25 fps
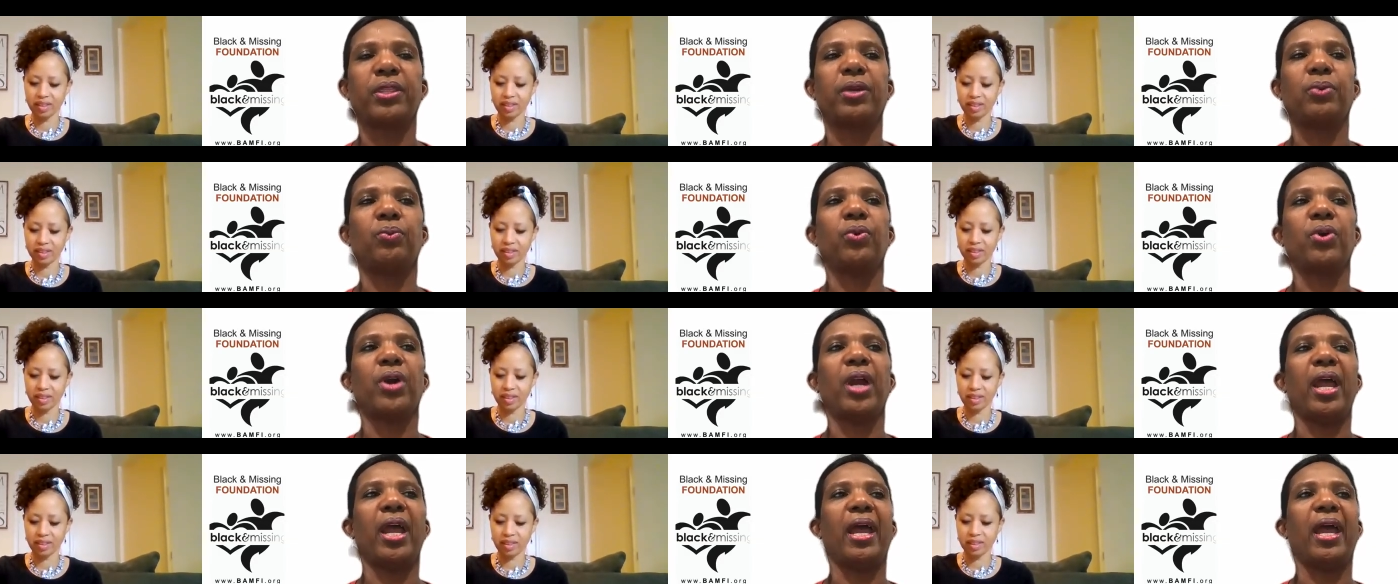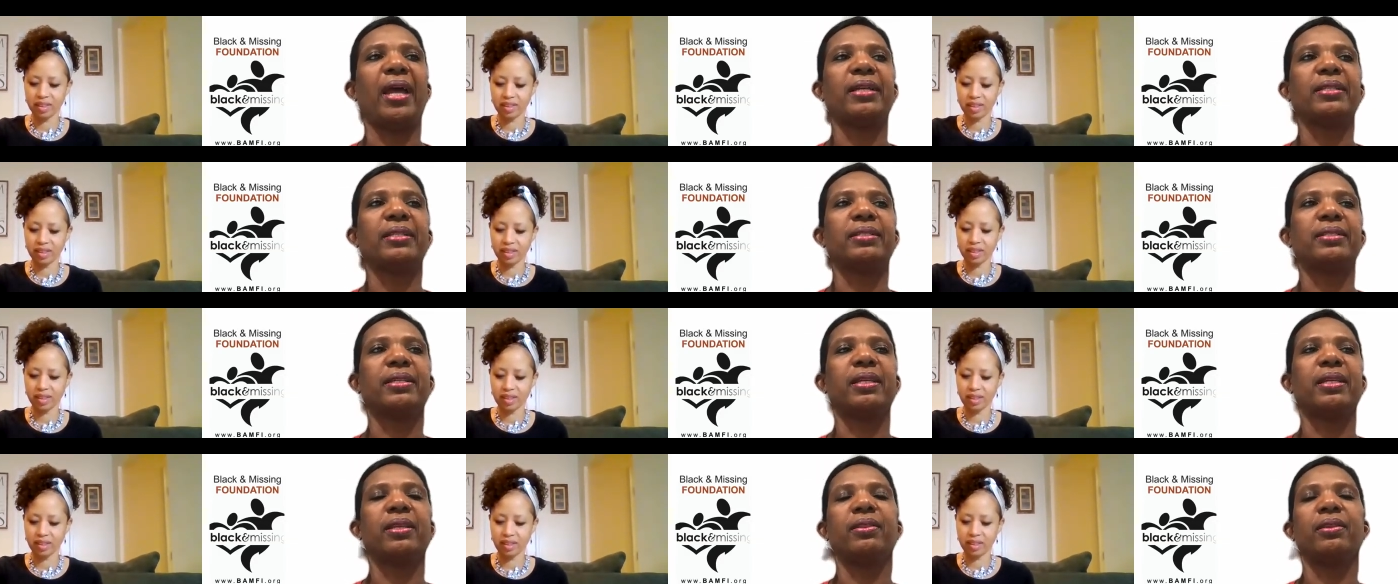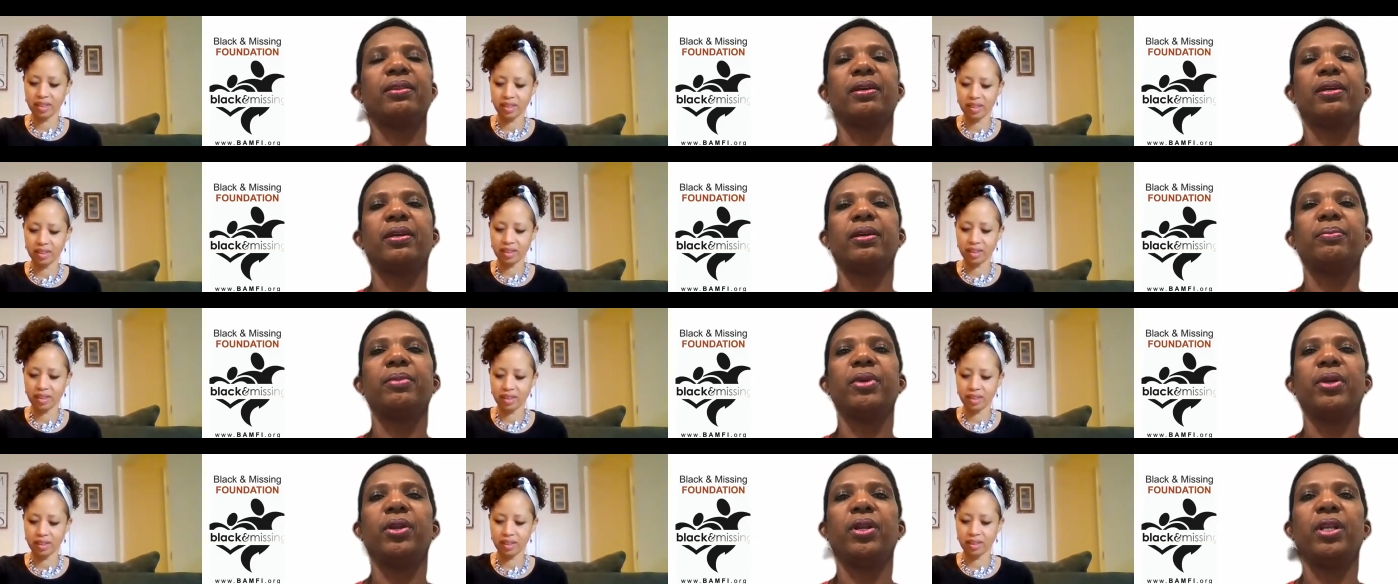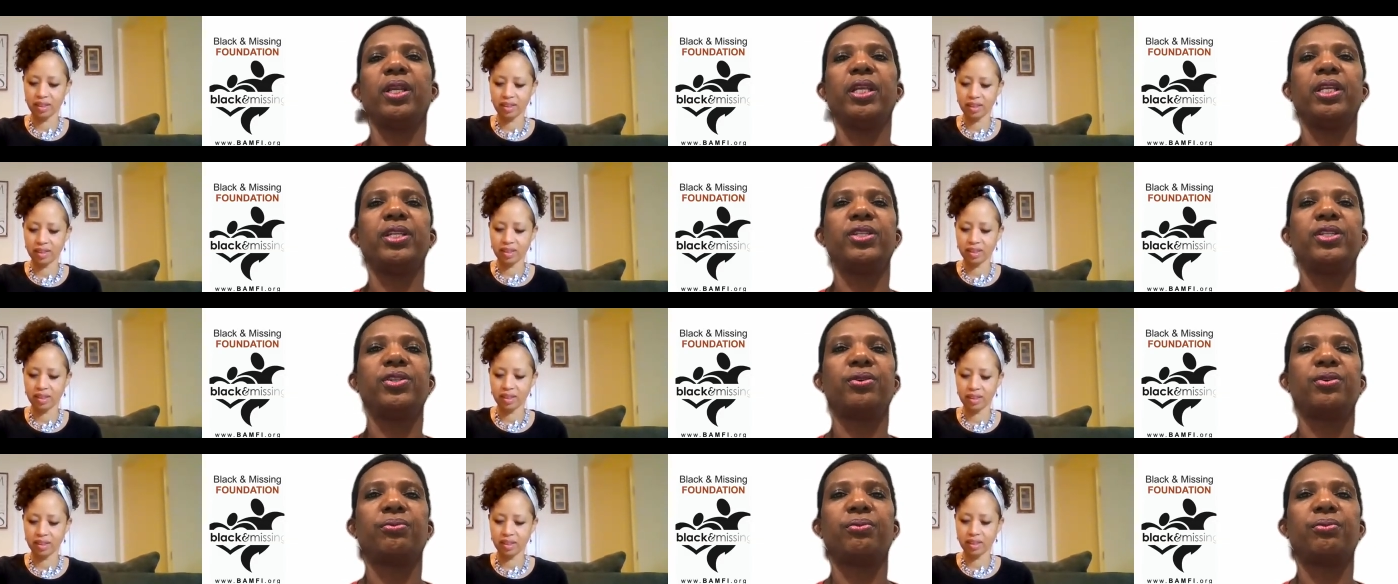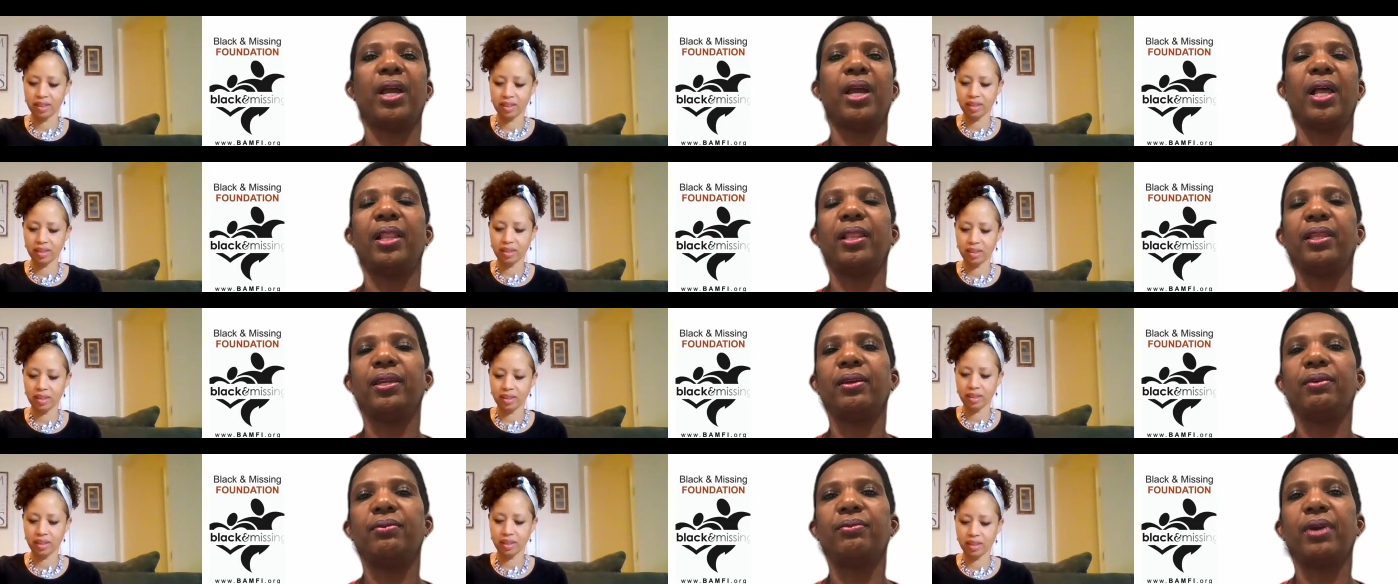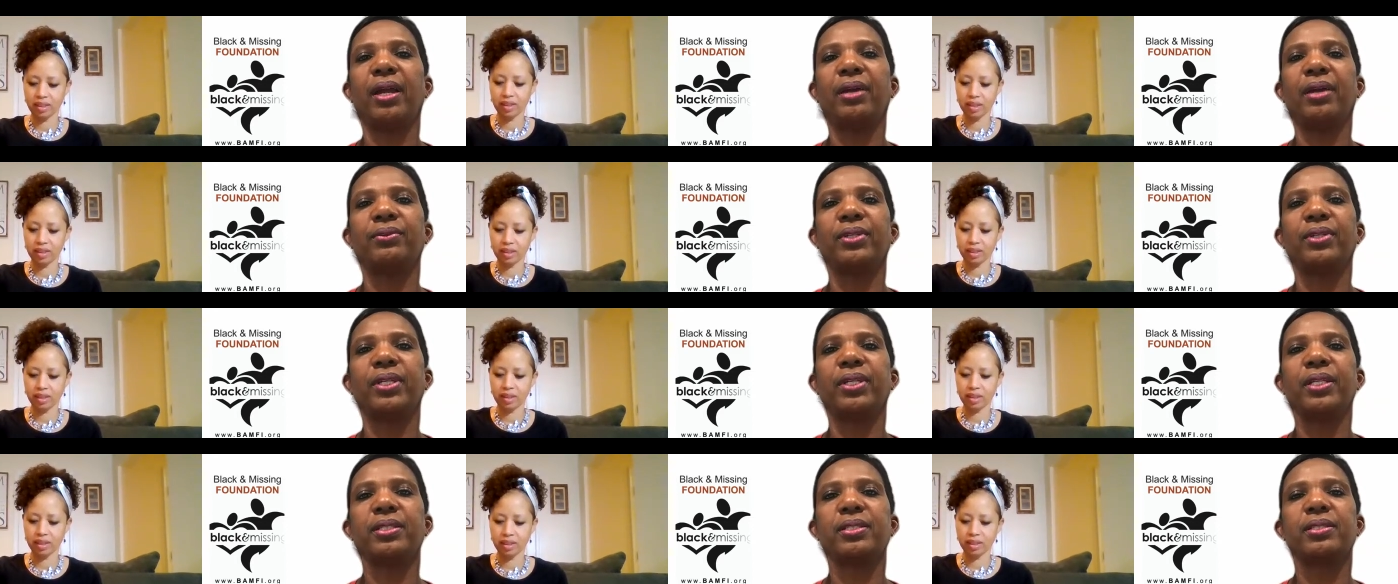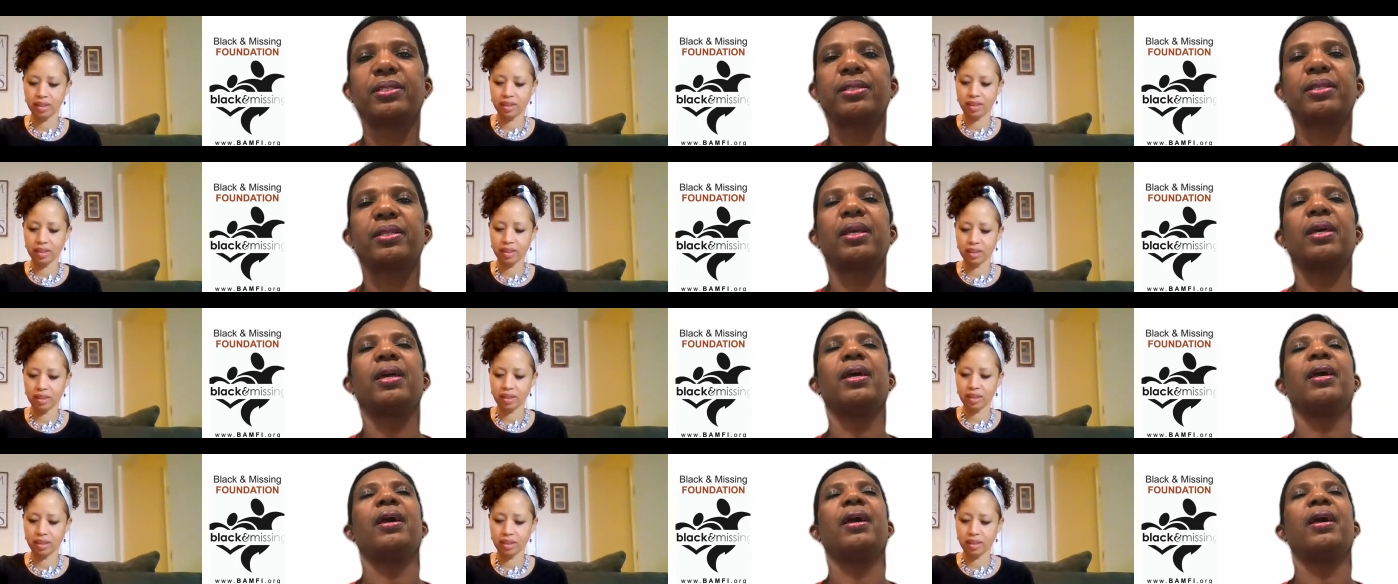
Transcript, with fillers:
Speaker 1: and we're asking the community to rally around us